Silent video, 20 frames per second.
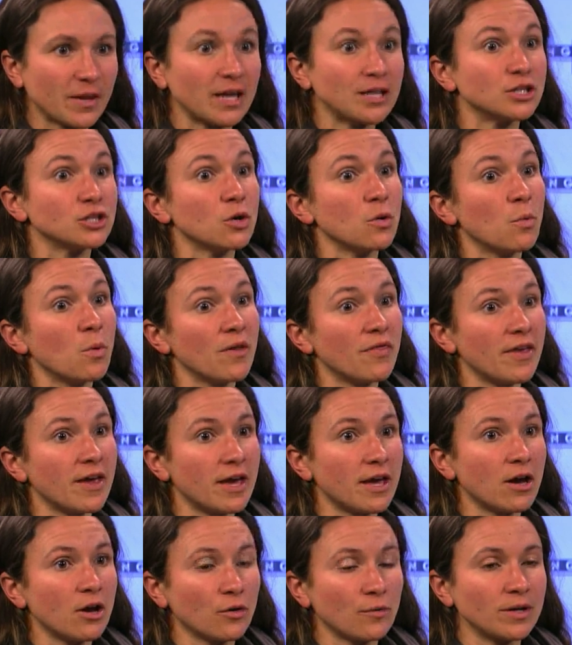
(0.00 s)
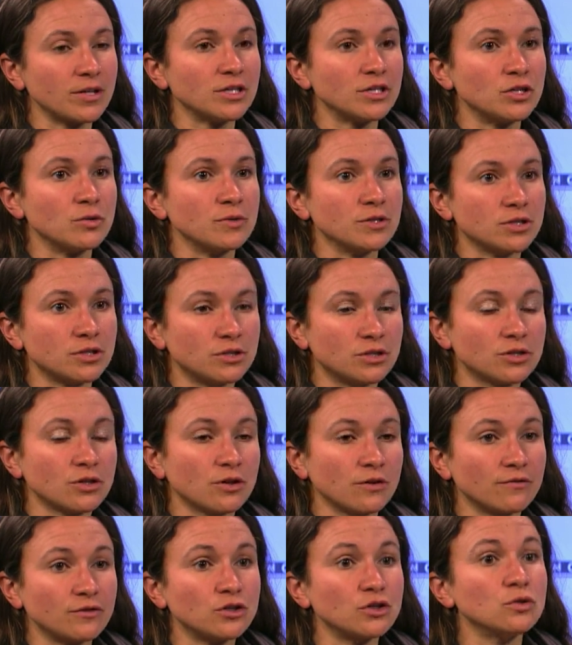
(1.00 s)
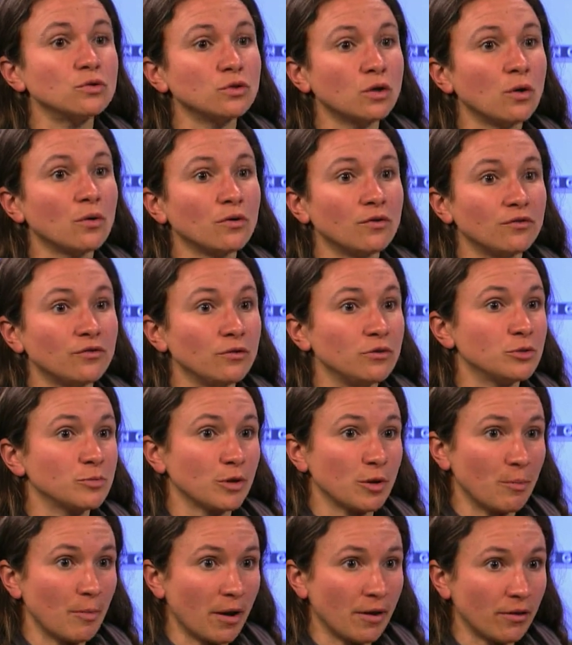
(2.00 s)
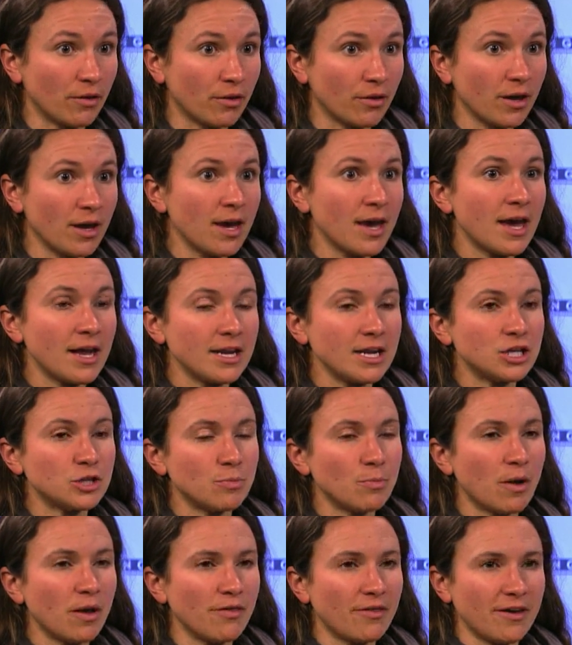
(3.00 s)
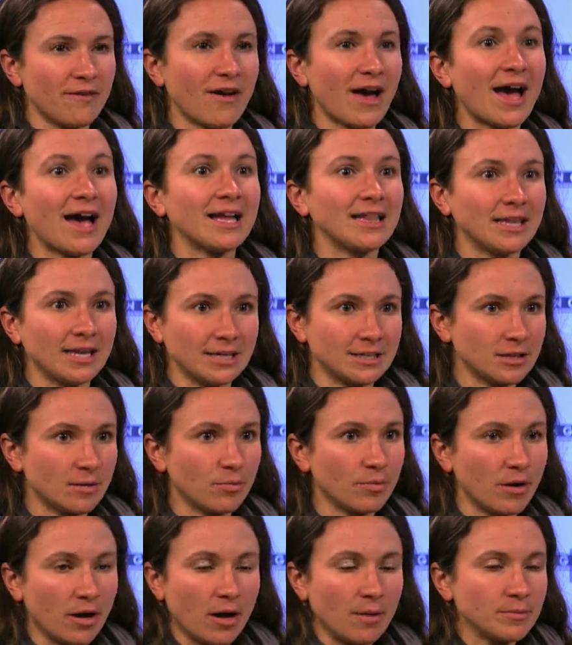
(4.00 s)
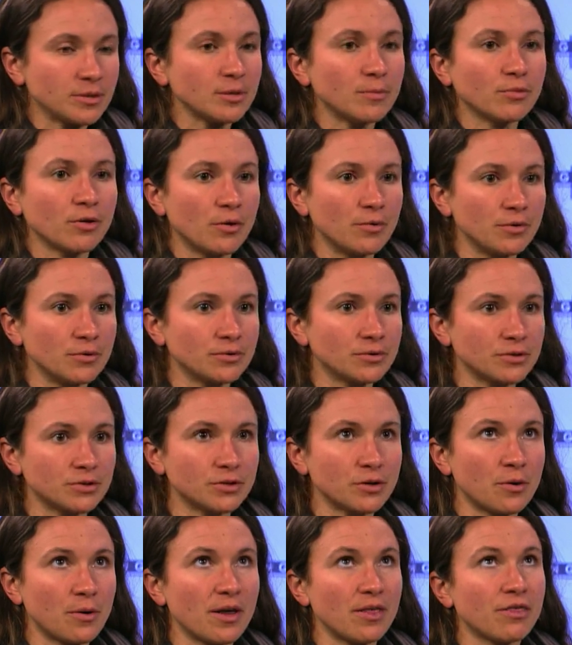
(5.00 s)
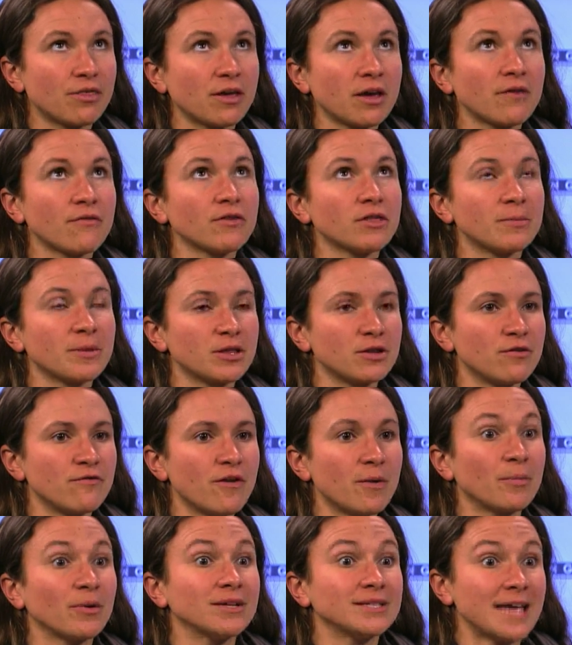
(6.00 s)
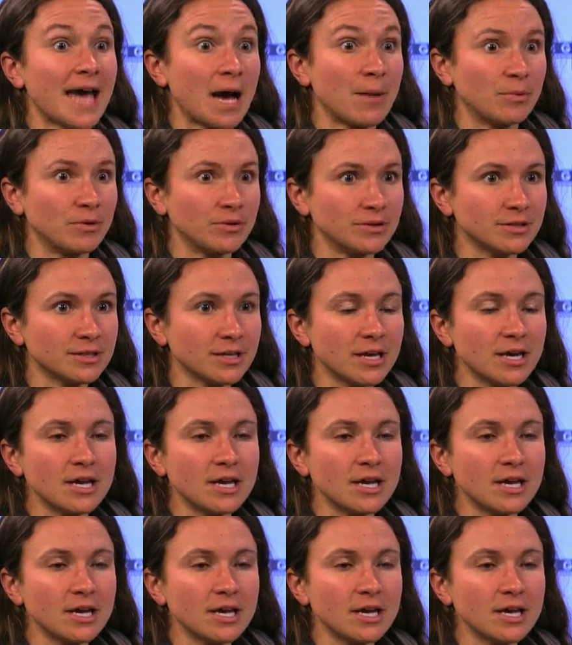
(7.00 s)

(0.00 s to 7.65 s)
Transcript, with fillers: And so what they agree to do is serve two local foods per month, and each month they highlight a, um, some produce. So I think for the month of November it's apples.